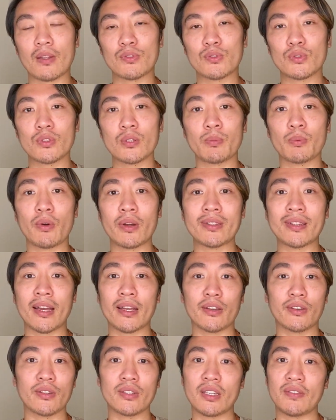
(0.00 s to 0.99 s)
to the point that
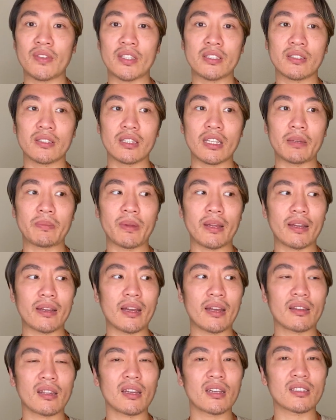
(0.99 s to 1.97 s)
I couldn't even sleep.
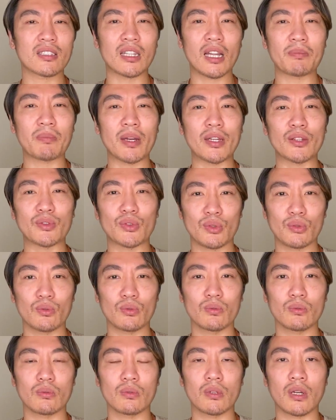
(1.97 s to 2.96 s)
I think I slept by
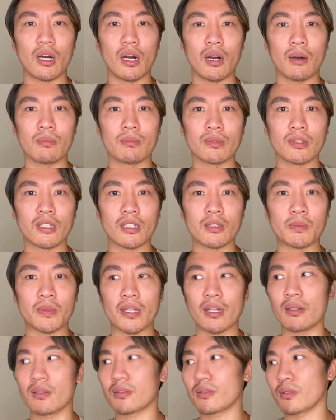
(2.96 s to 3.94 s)
2, just
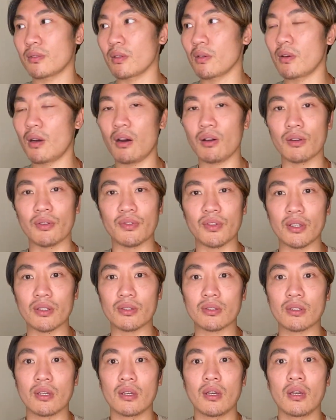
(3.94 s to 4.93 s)
because out of
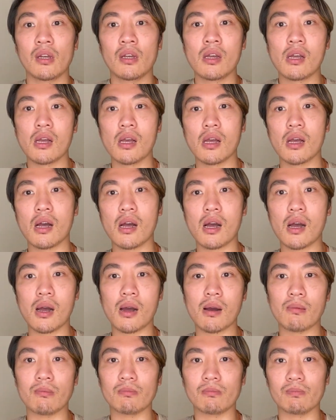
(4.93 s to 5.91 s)
this
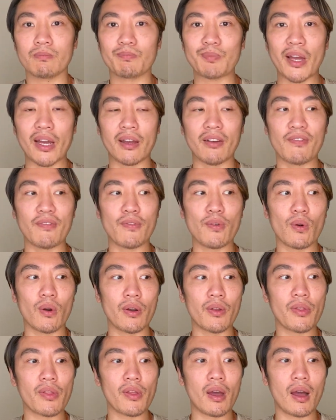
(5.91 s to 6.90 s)
back and
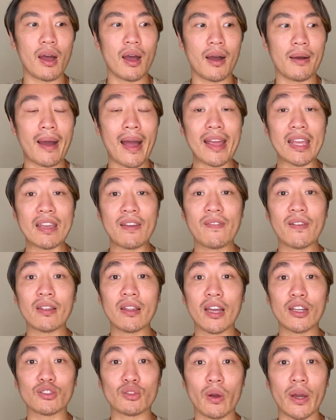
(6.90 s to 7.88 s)
forth. I even
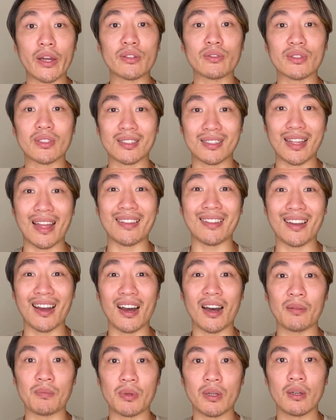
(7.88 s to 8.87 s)
like try to stand
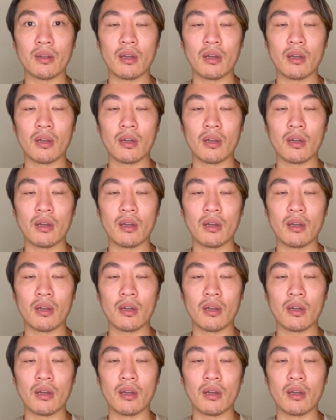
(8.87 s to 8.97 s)
up,